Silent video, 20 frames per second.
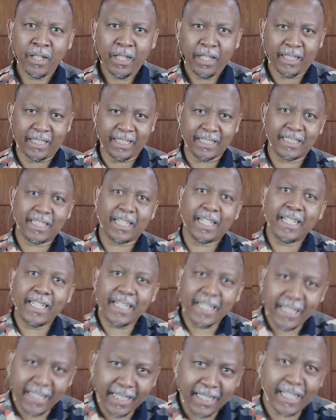is
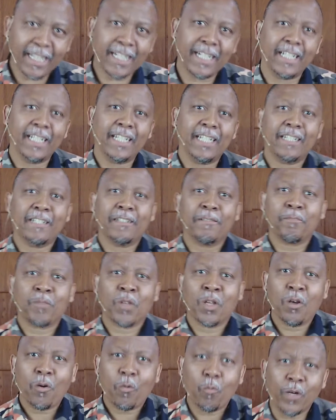hearing
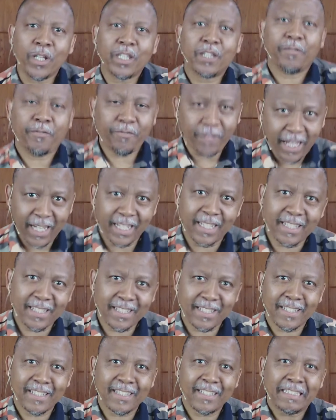with
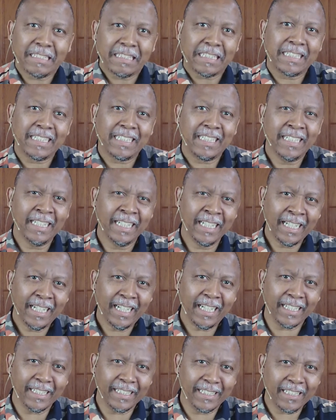faith.
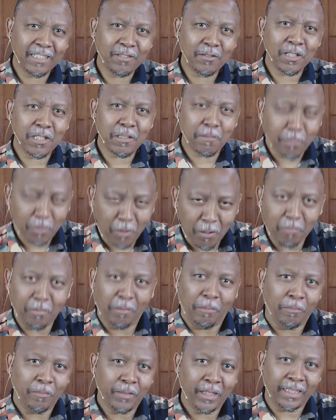And this was a problem.
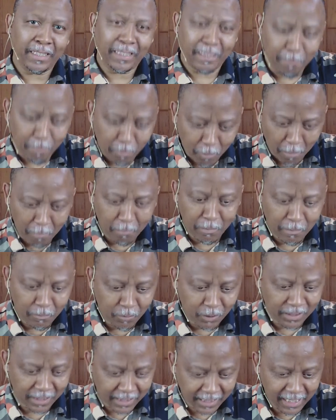And the problem
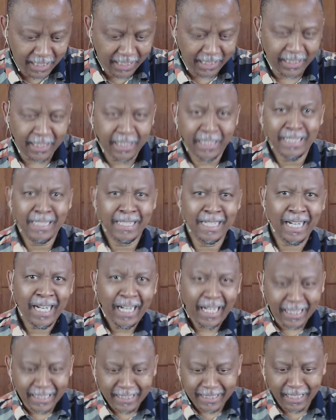was really
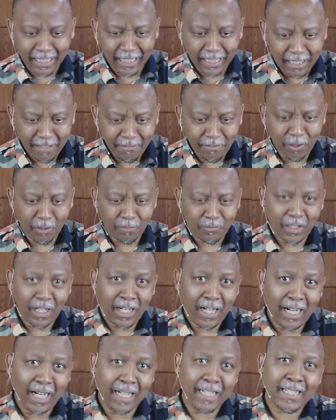at the level of the
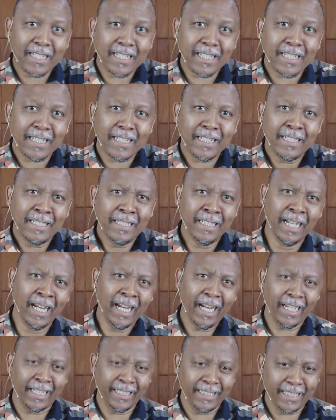heart.
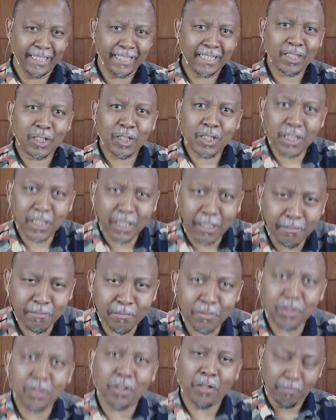And the
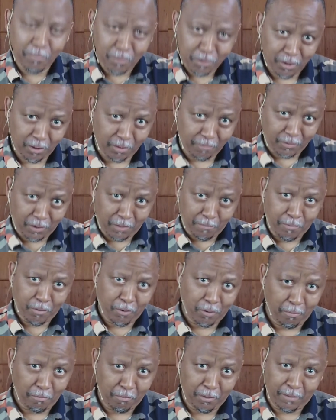symptoms of the
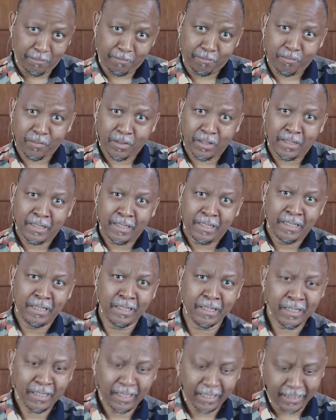problem
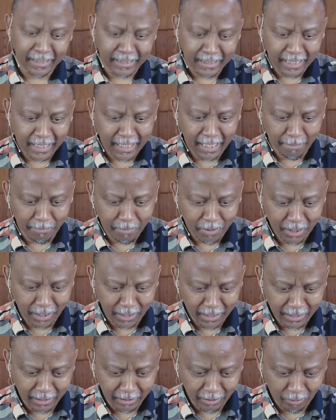is captured
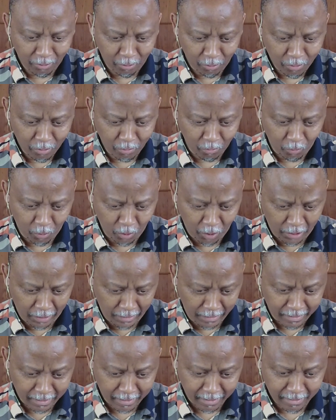in those
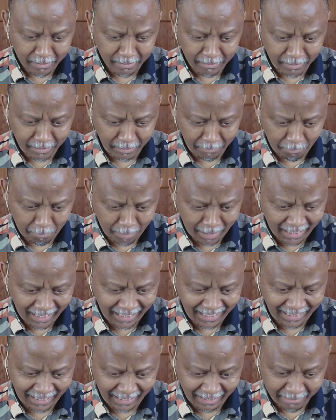words:
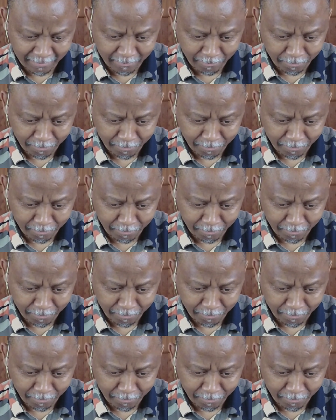rebellion,